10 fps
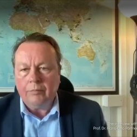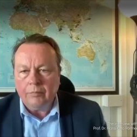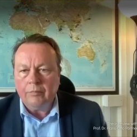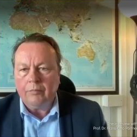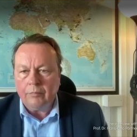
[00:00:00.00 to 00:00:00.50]

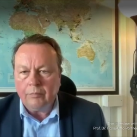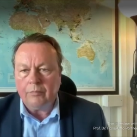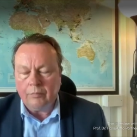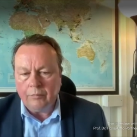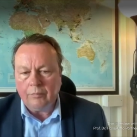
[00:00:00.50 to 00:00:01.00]
nature its
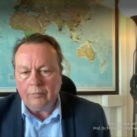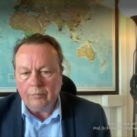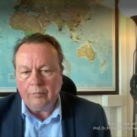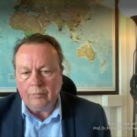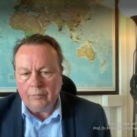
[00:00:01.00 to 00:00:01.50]
own right.
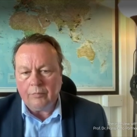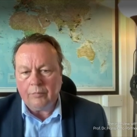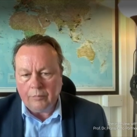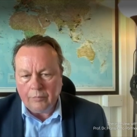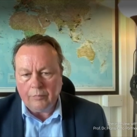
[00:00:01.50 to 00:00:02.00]
We have a
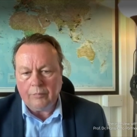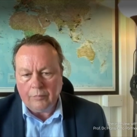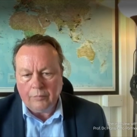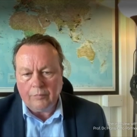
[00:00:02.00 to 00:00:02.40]
mosaic of,